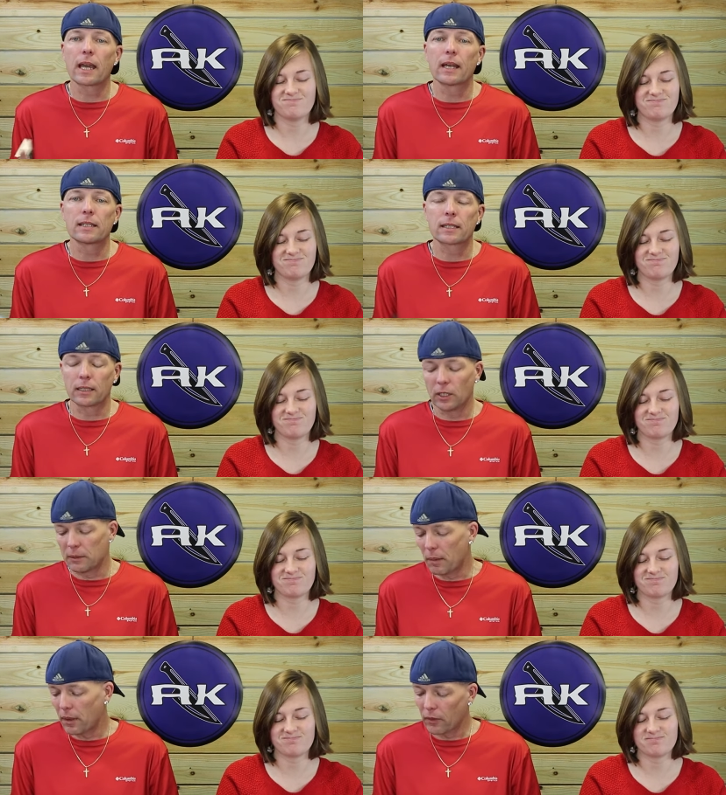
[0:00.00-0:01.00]
Speaker 1: hands, including
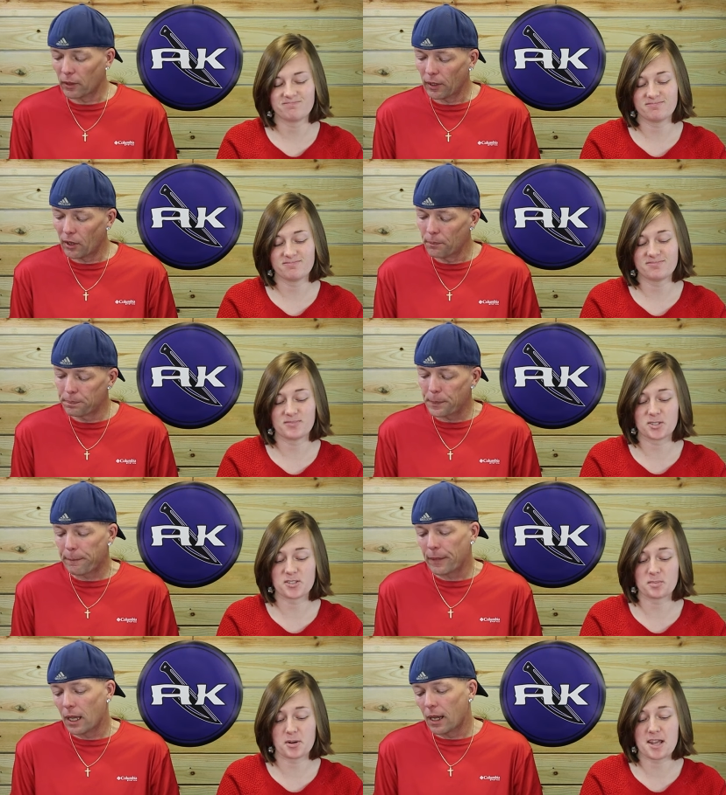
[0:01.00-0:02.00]
my mother-in-law. Which is
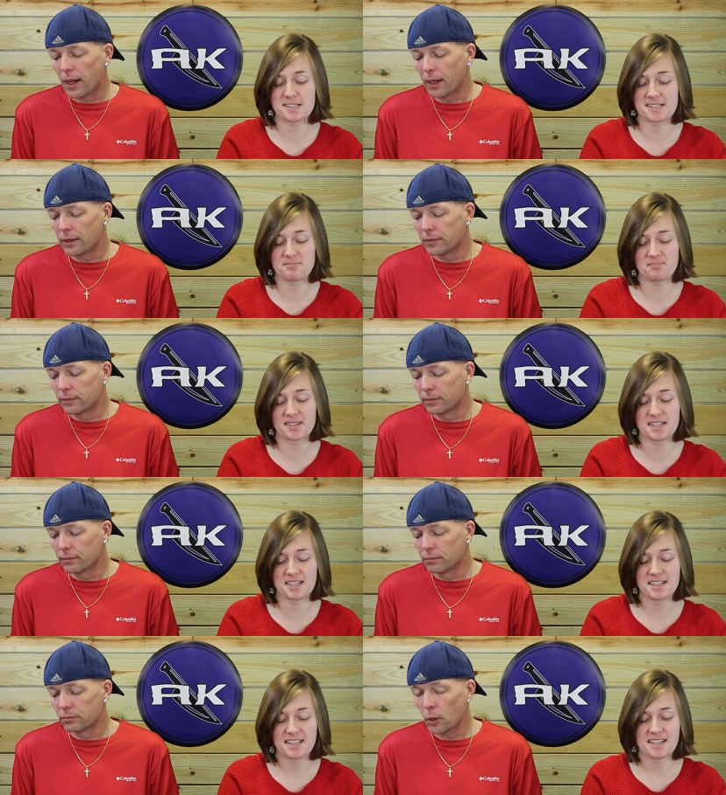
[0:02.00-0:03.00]
surprising. Um,
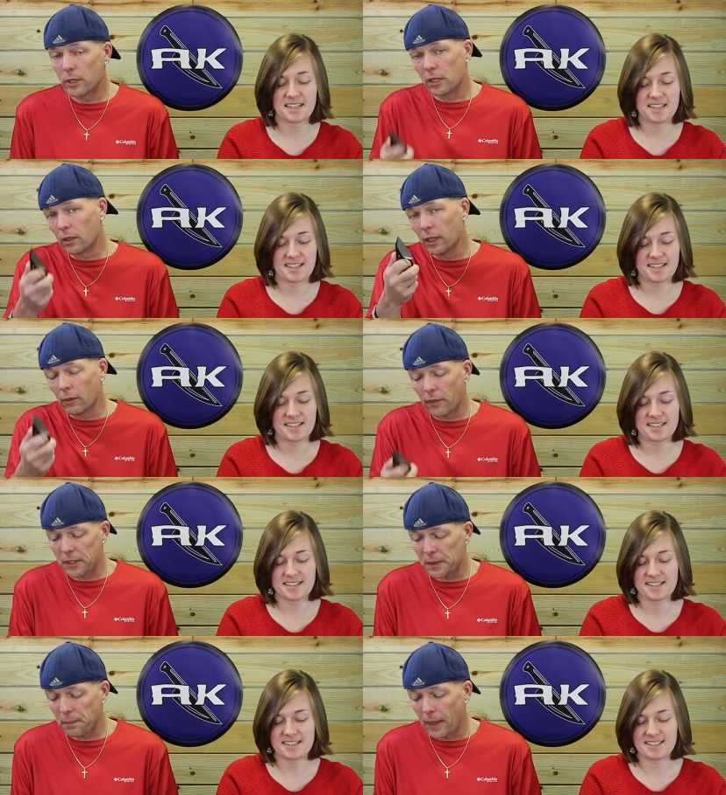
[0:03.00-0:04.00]
who is still here with
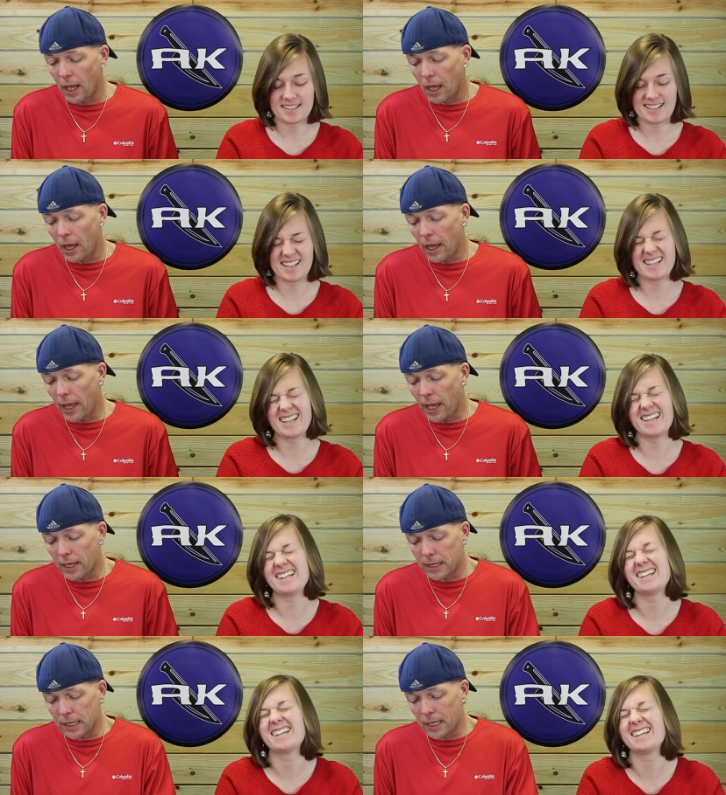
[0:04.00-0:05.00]
us.
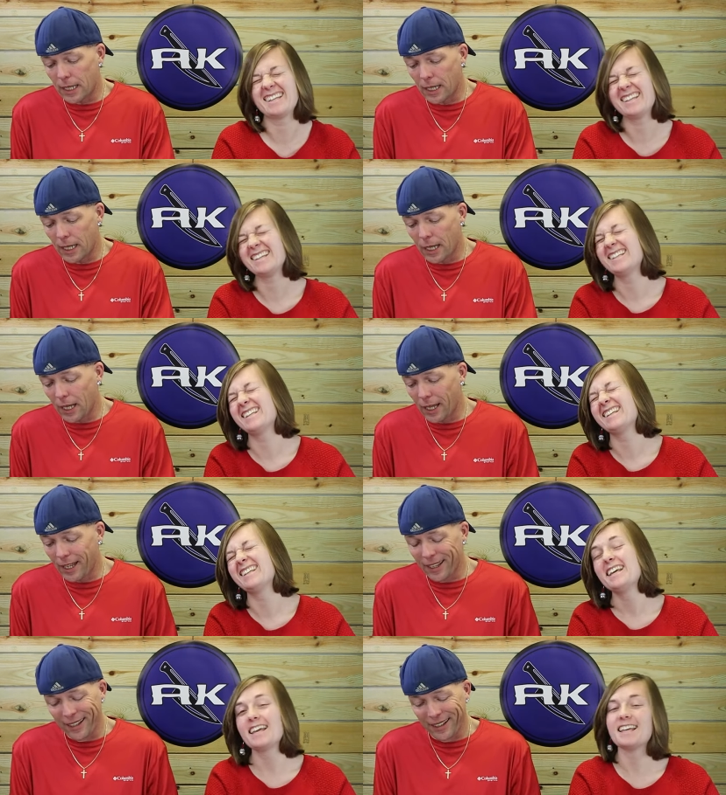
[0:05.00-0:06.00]
And...
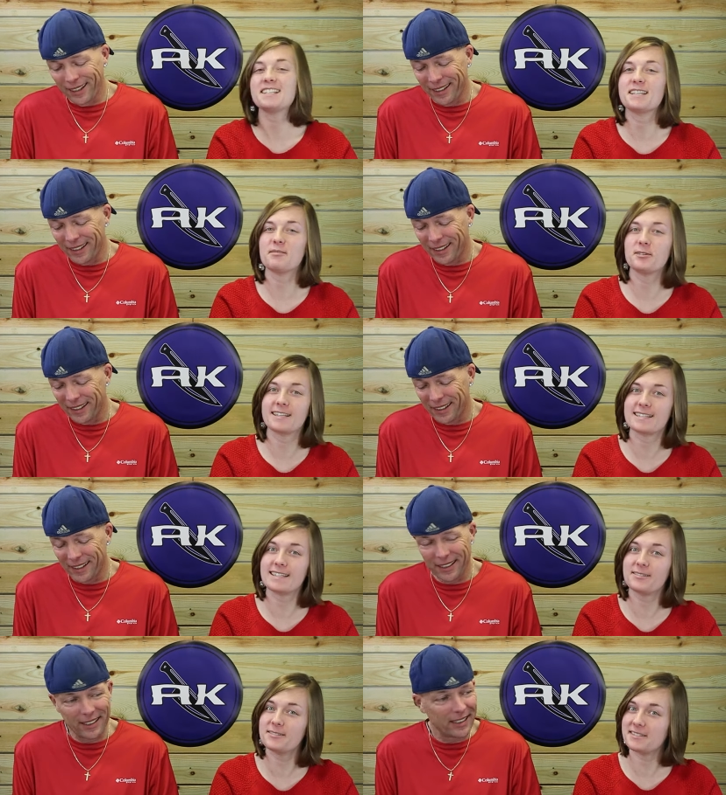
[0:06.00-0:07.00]
Speaker 2: He said with as
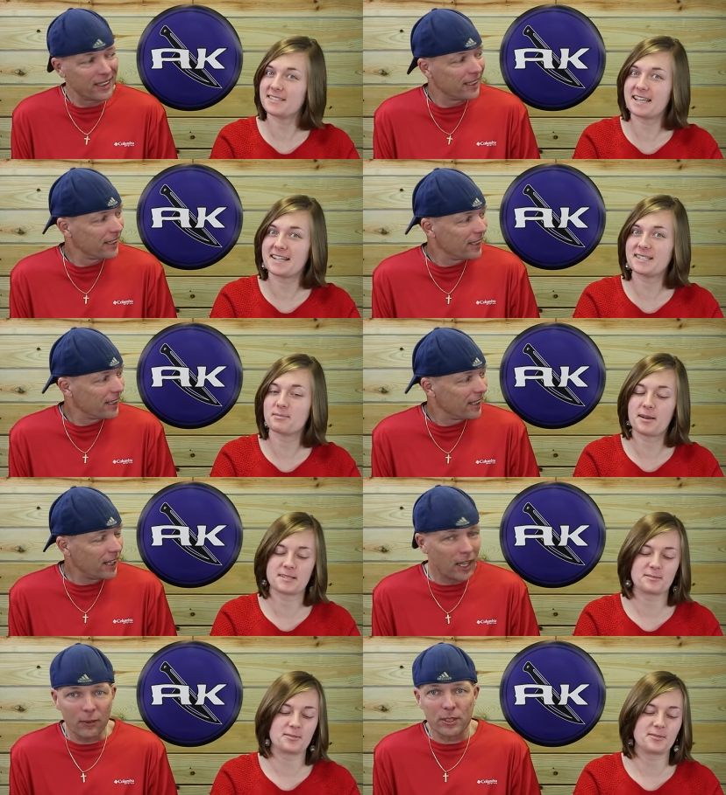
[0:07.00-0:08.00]
little disdain as
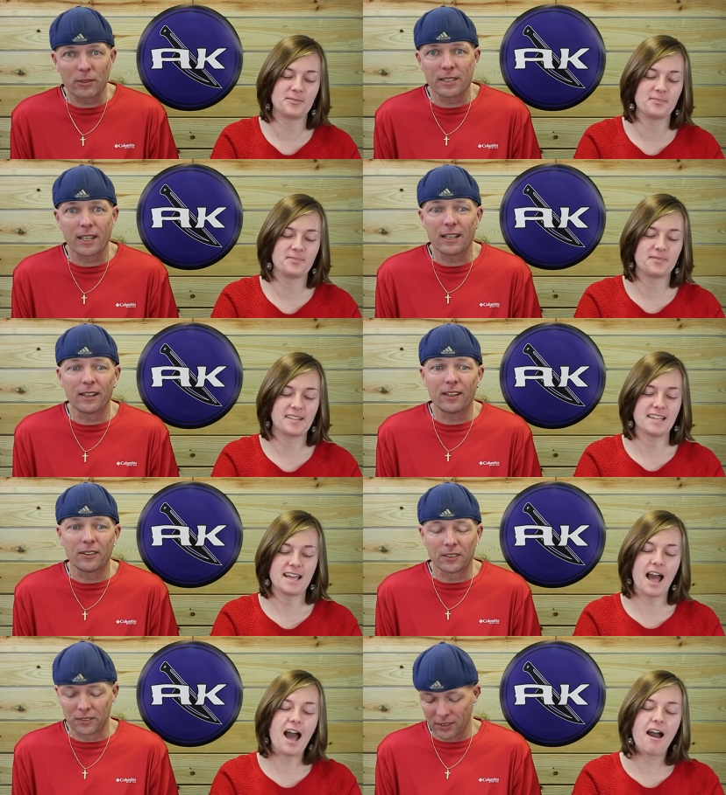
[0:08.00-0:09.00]
possible. No disdain at all.
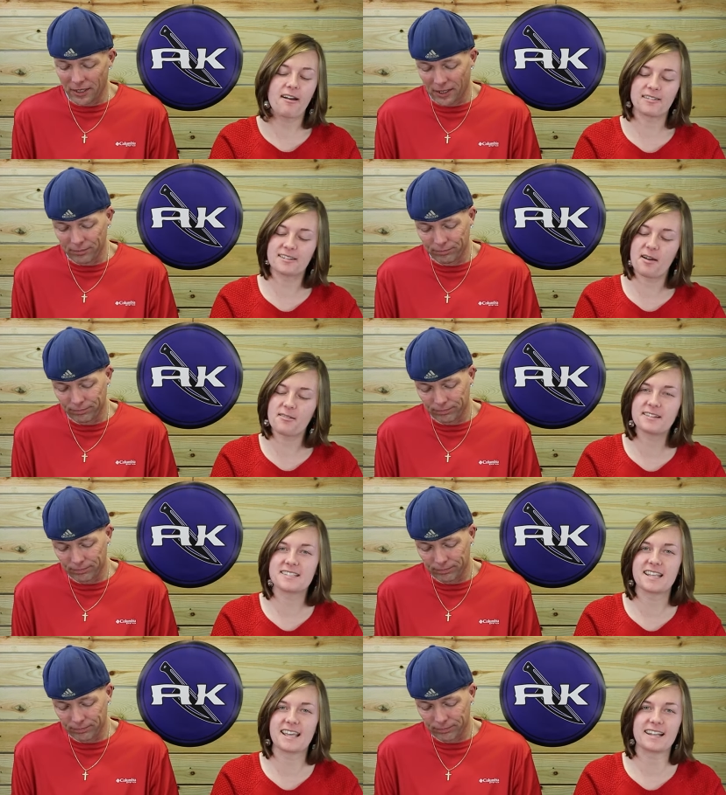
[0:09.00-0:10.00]
Oh, yeah. no
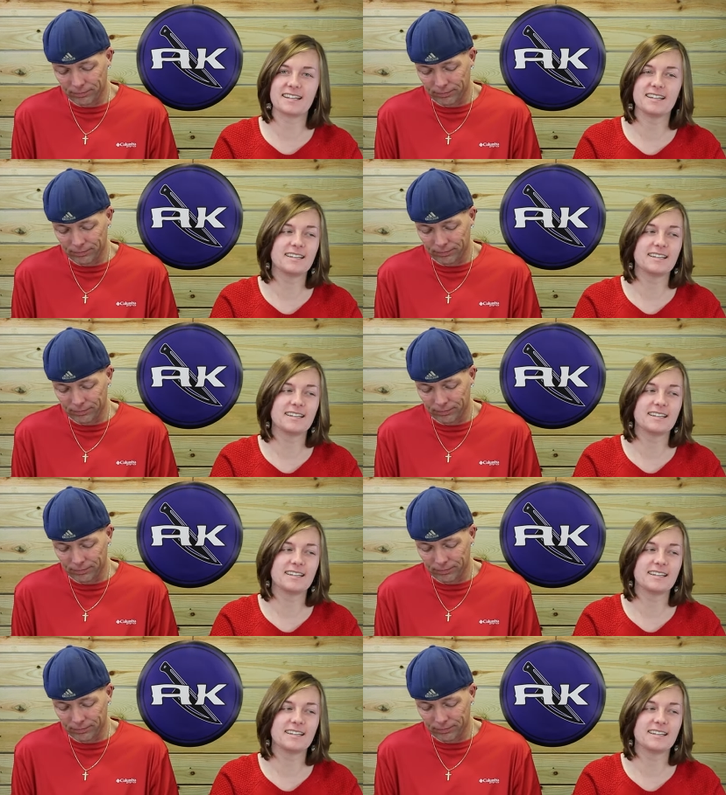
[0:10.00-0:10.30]
disdain.